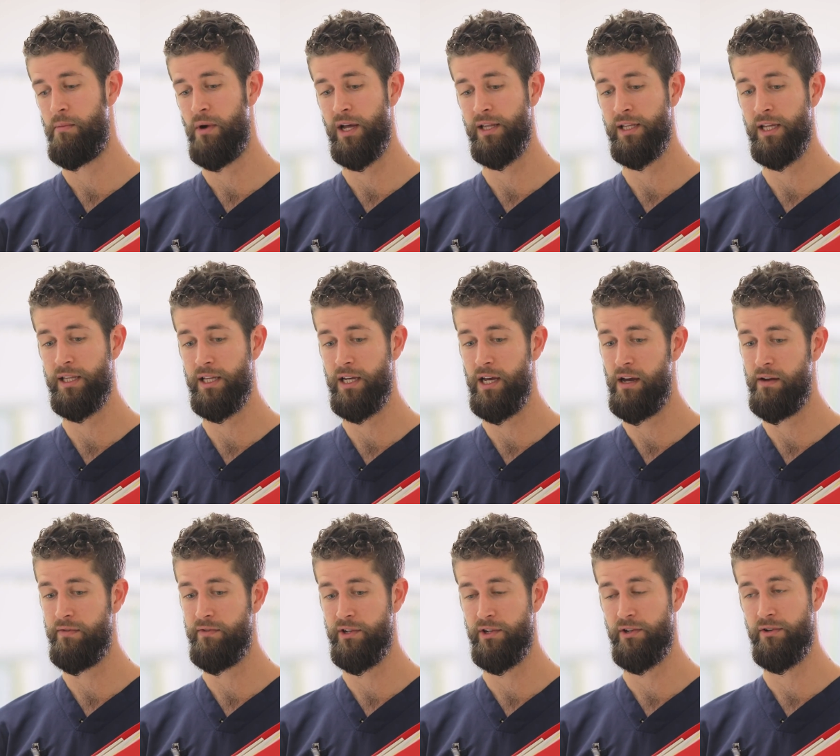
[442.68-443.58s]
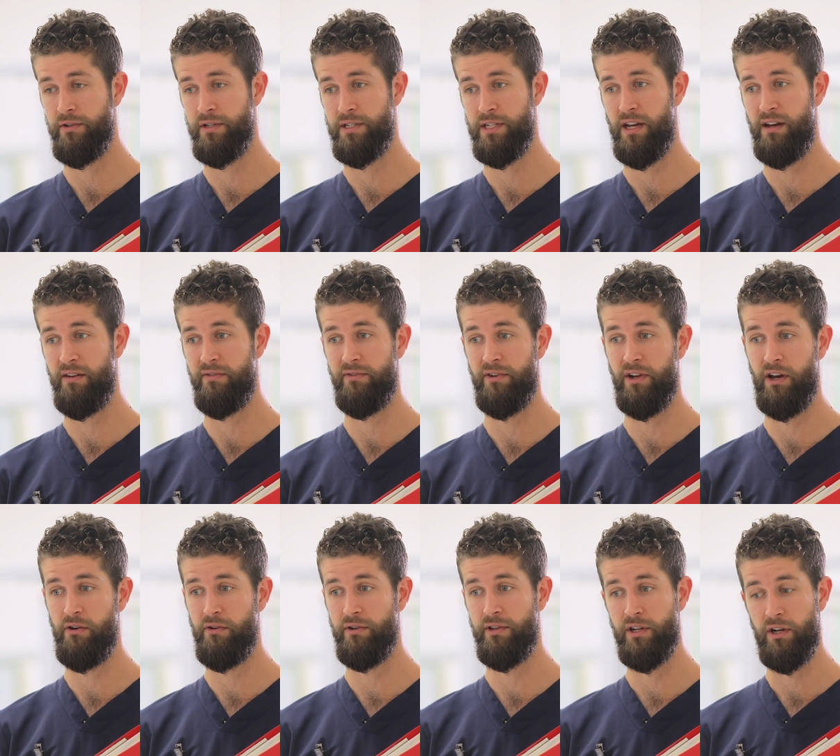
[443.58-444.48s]
might let the afternoon staff
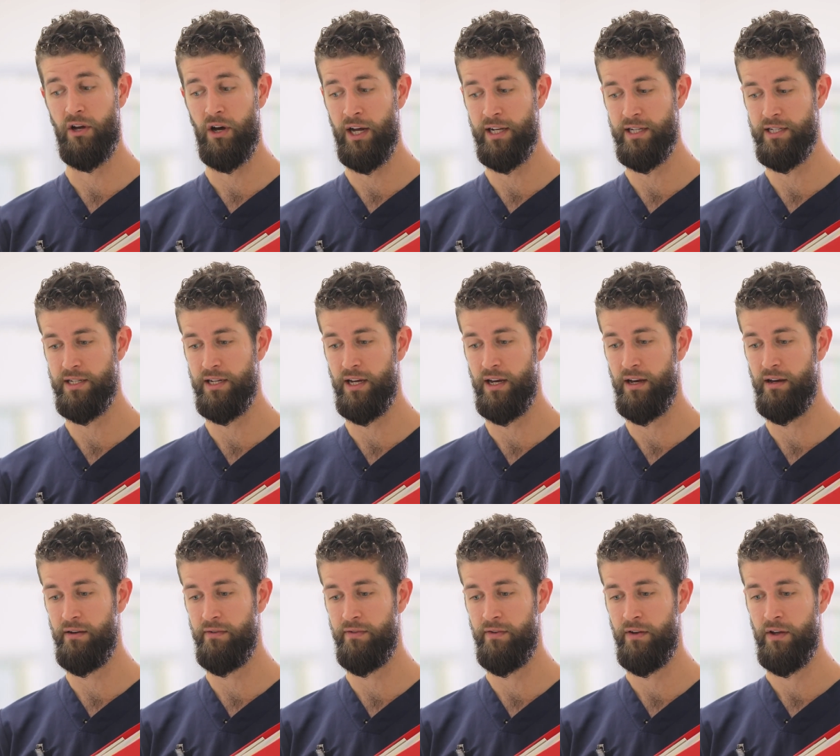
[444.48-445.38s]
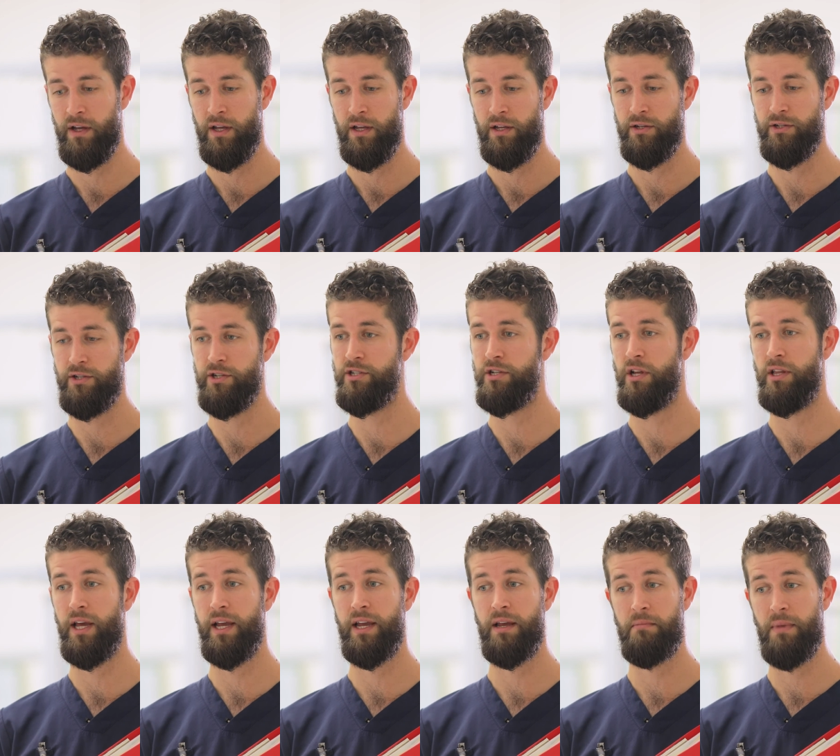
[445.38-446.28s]
know and the night staff, just so
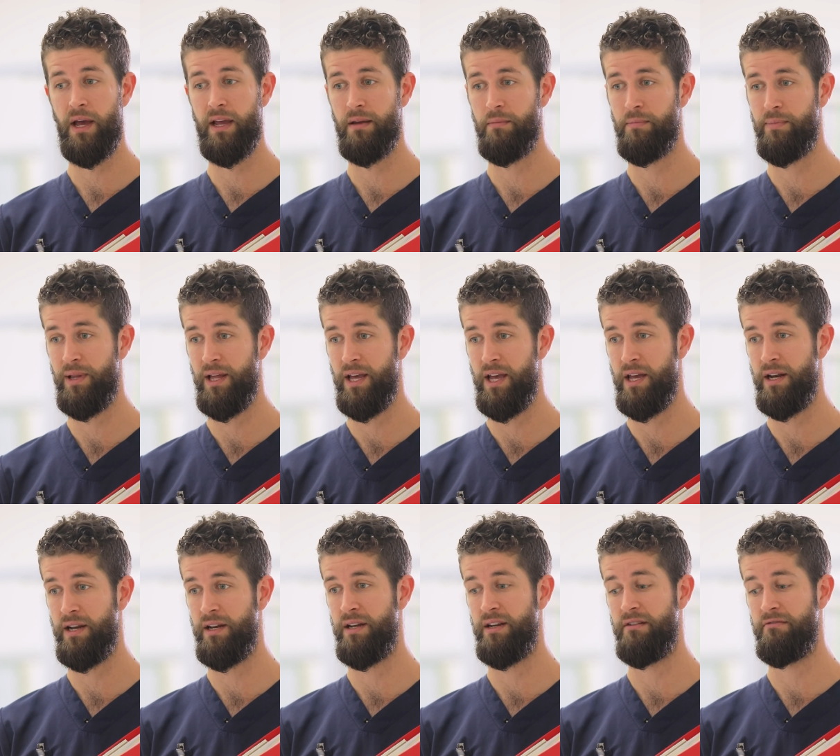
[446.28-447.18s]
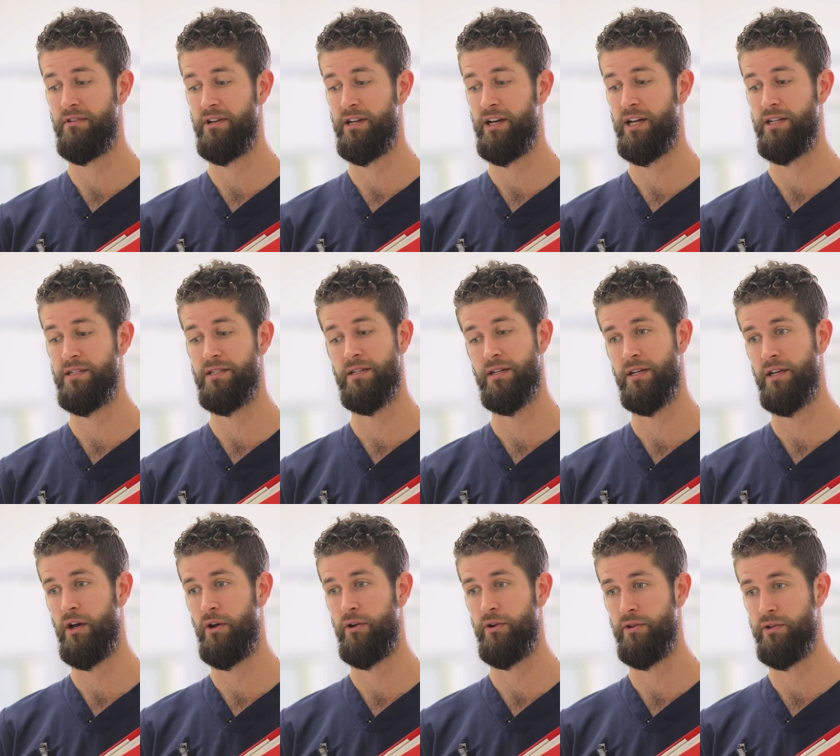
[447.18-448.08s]
they can make a plan in regards to you
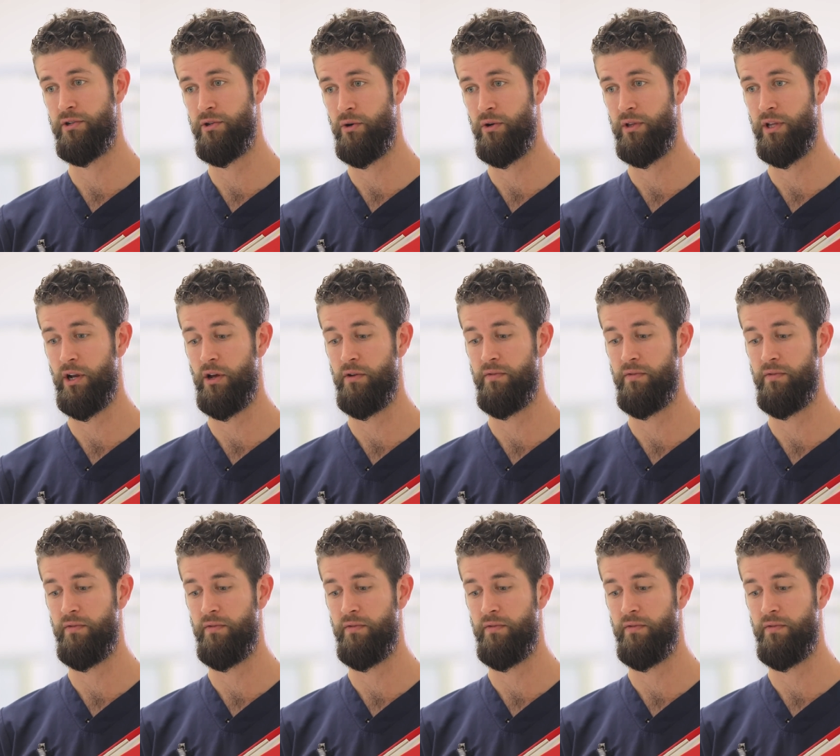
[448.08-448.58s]
going to the toilet